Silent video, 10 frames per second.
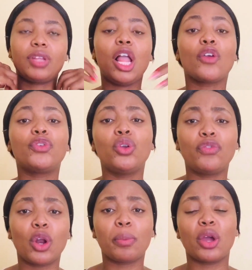if you do
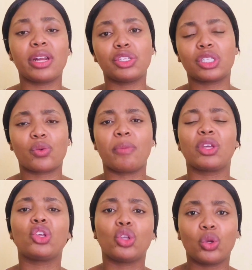follow me on Instagram,
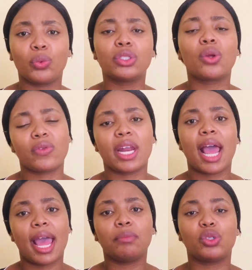then you will know that
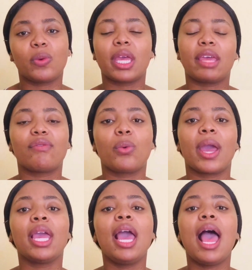I am doing a giveaway